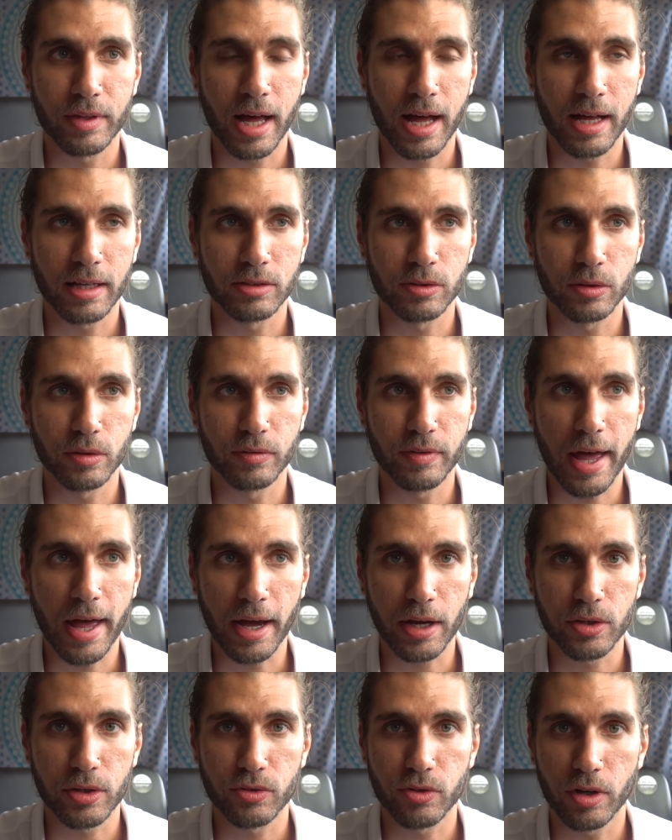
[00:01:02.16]
that sort of
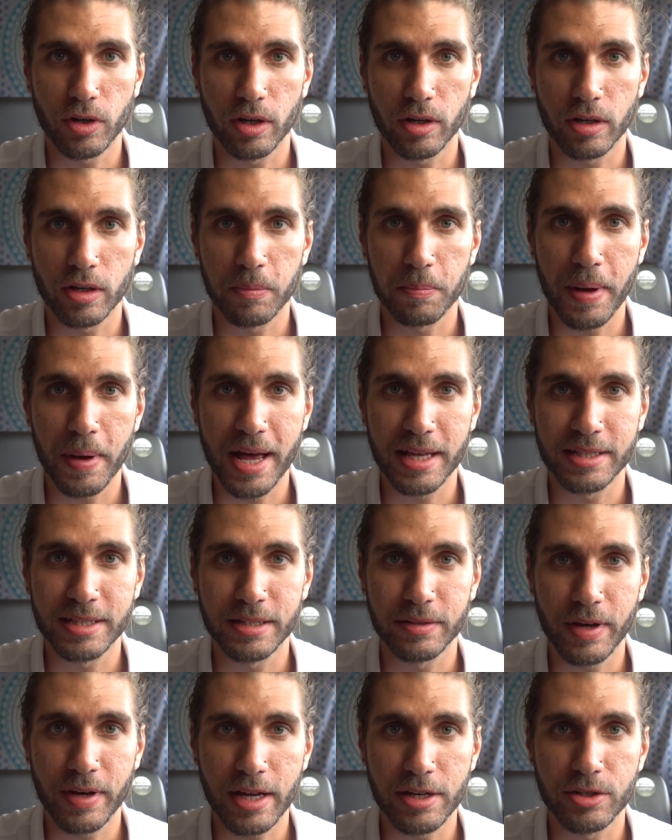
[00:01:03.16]
extra
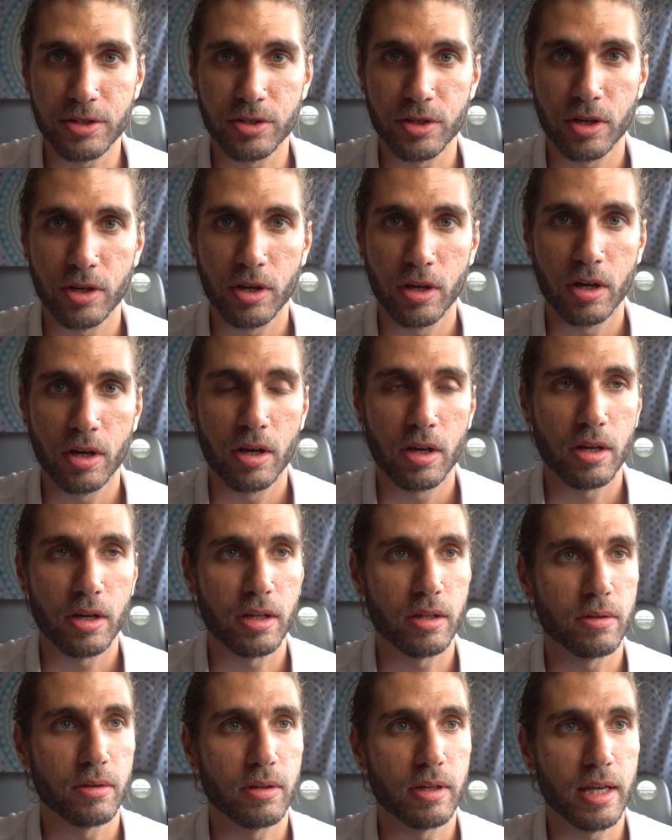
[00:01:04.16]
competitive edge
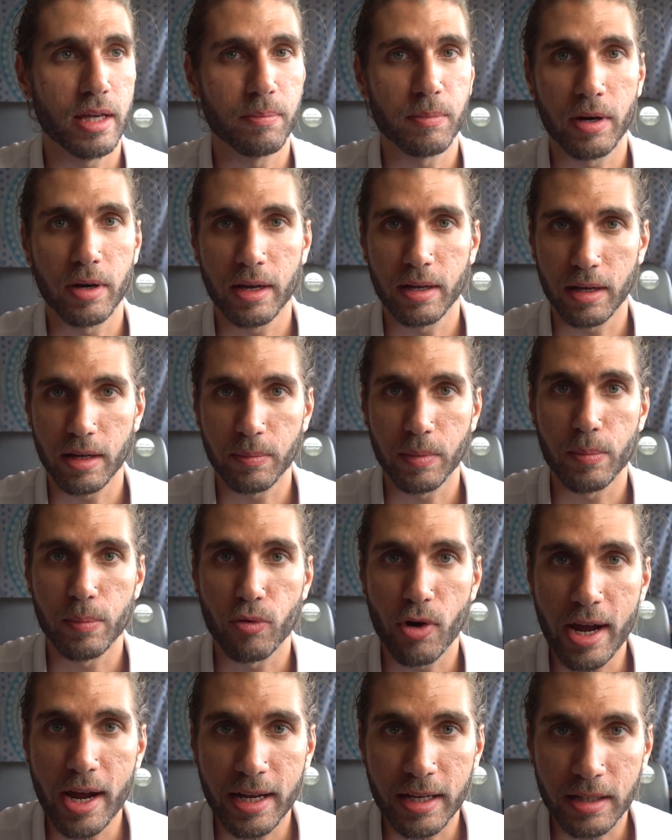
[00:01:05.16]
in my
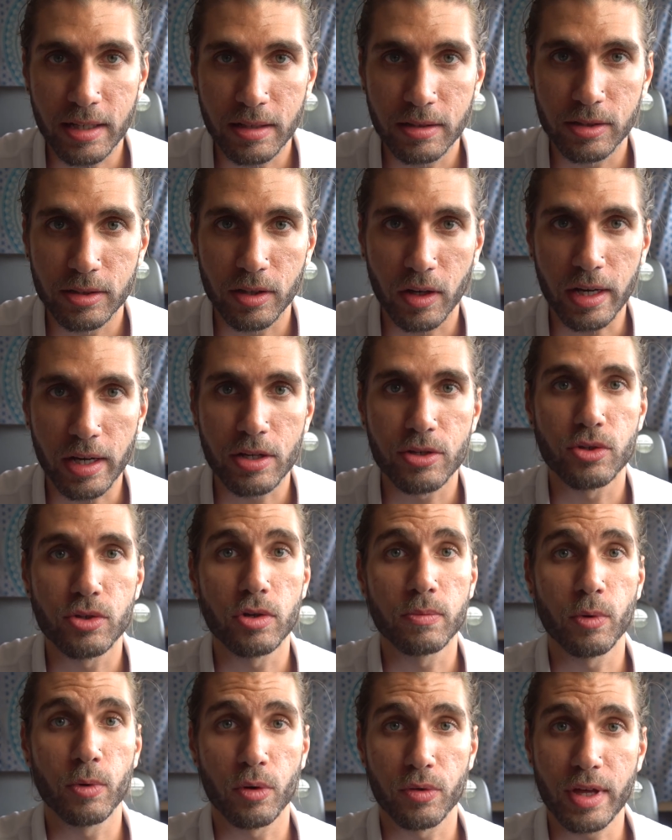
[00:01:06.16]
brain so that I could
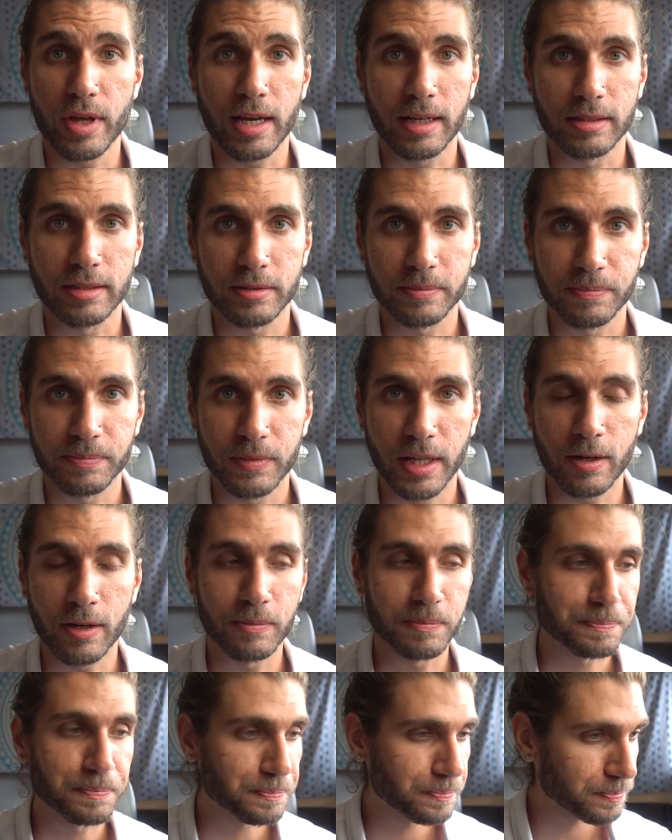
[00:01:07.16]
do more things.
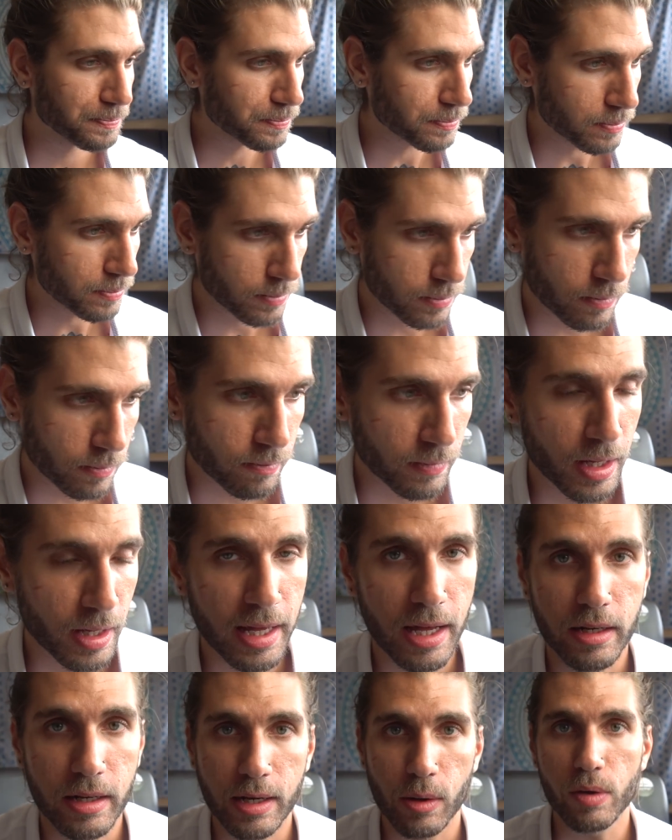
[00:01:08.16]
Now
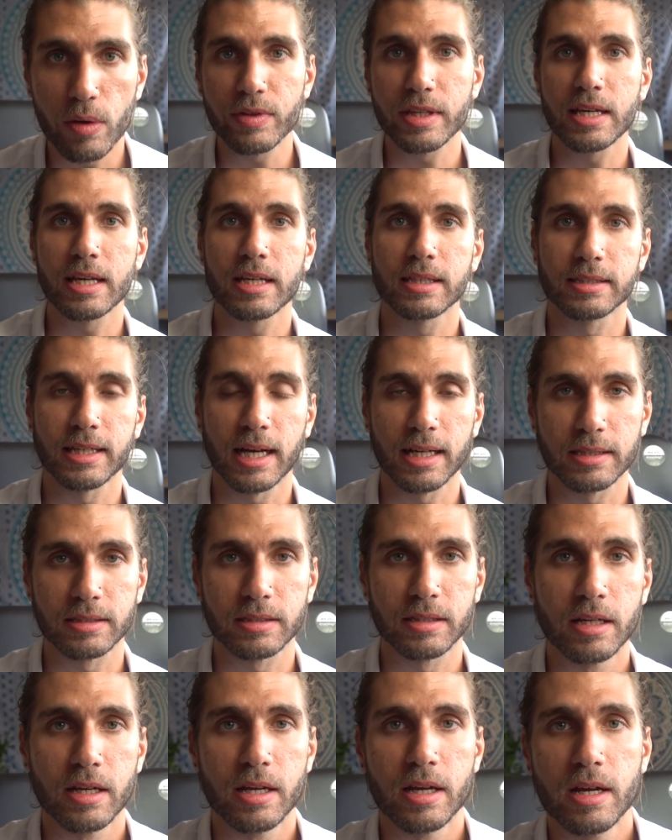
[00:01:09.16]
over the years,
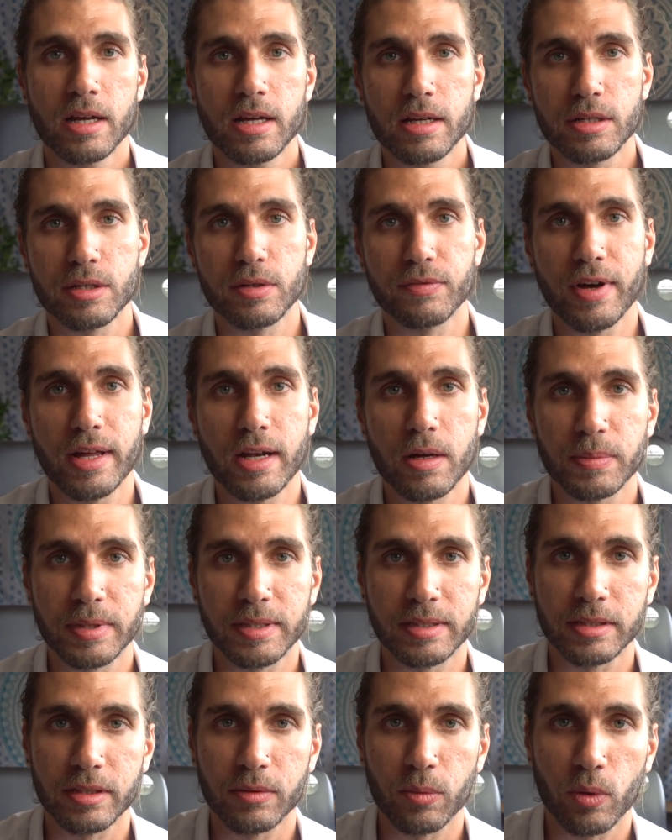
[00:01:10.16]
that's developed
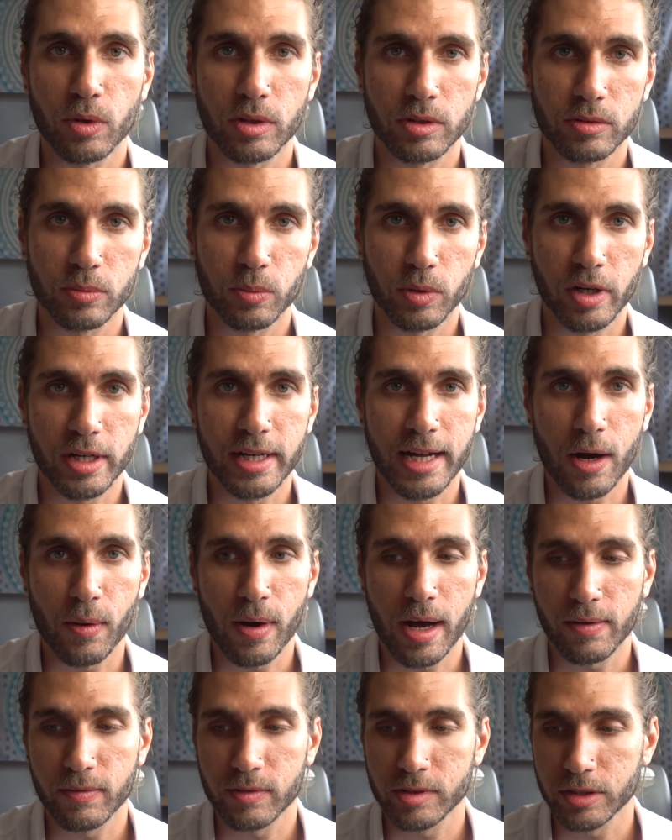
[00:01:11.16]
into what I now
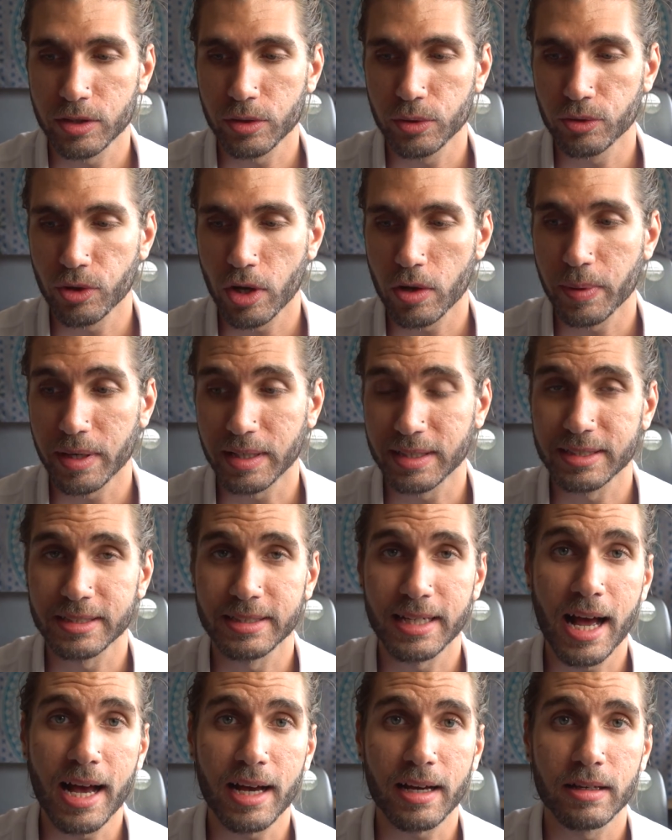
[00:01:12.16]
have as a nootropic
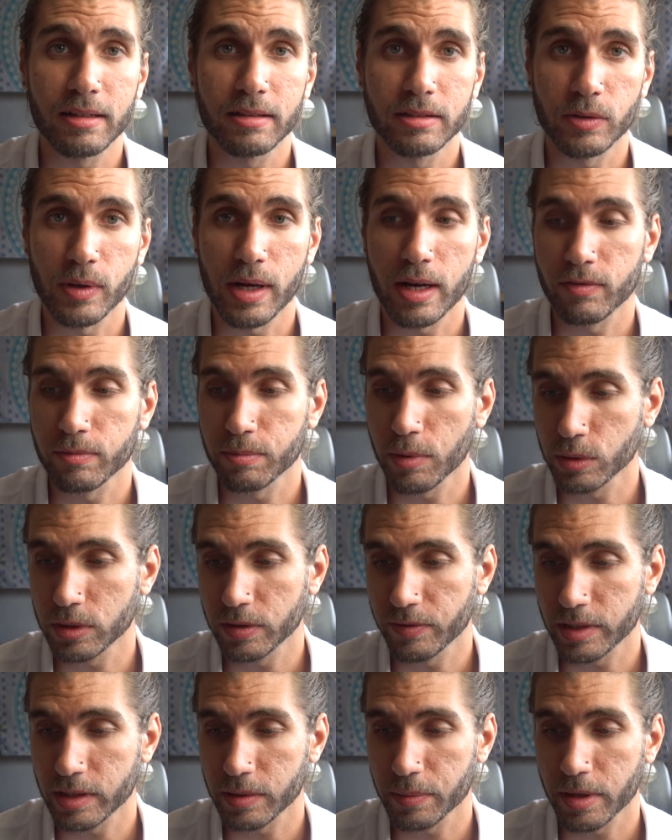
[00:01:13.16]
stack. So I have a
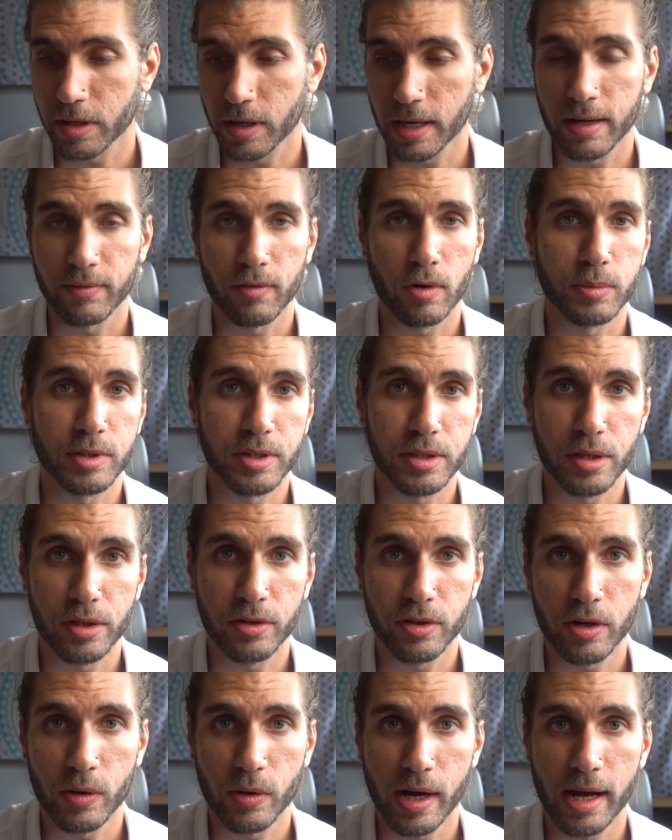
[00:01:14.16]
multivitamin, I have
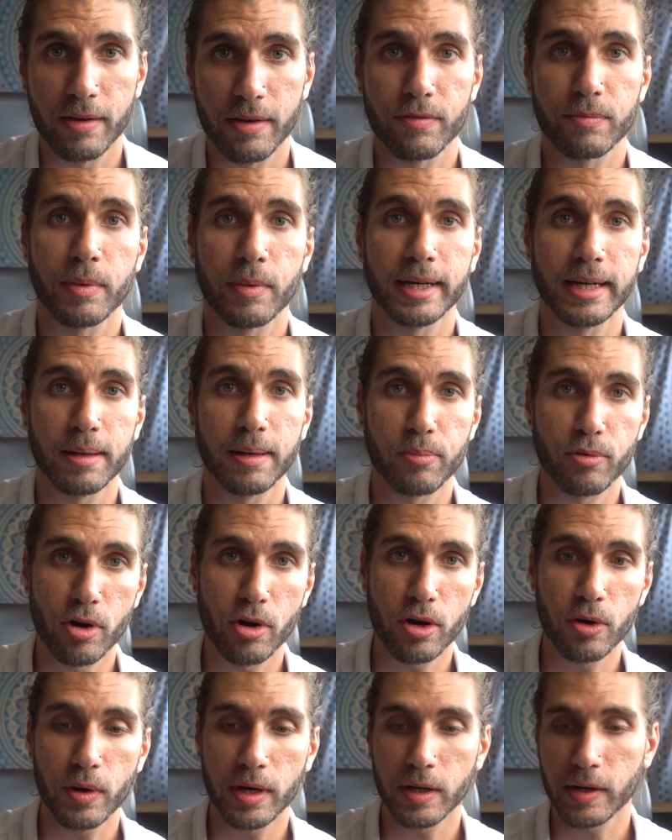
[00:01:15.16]
OptiNeuro, I have Mind Lab
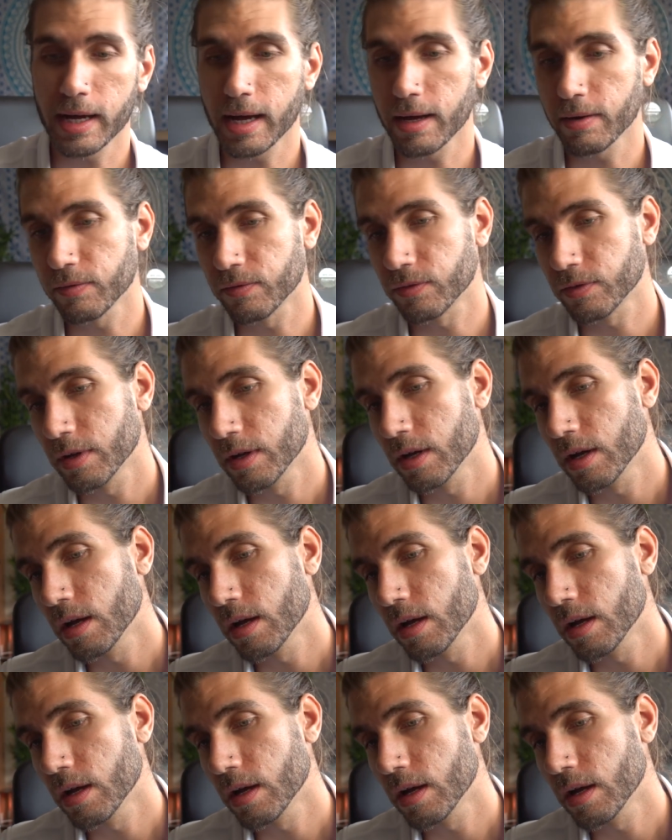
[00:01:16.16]
Pro, and I have